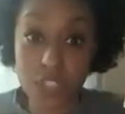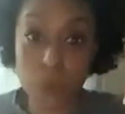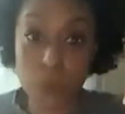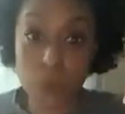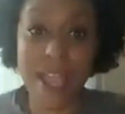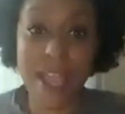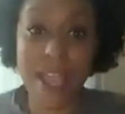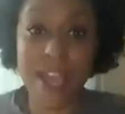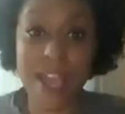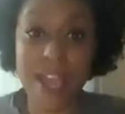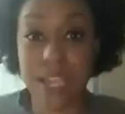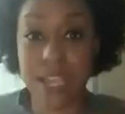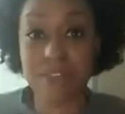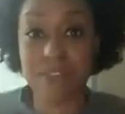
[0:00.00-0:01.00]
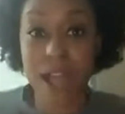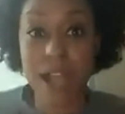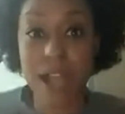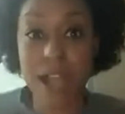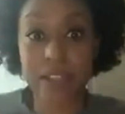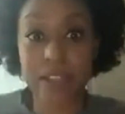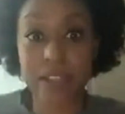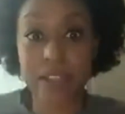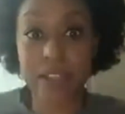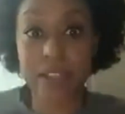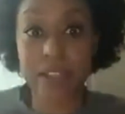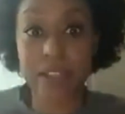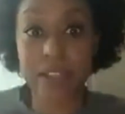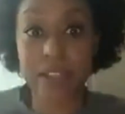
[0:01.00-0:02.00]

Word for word: we actually have a guide that will showcase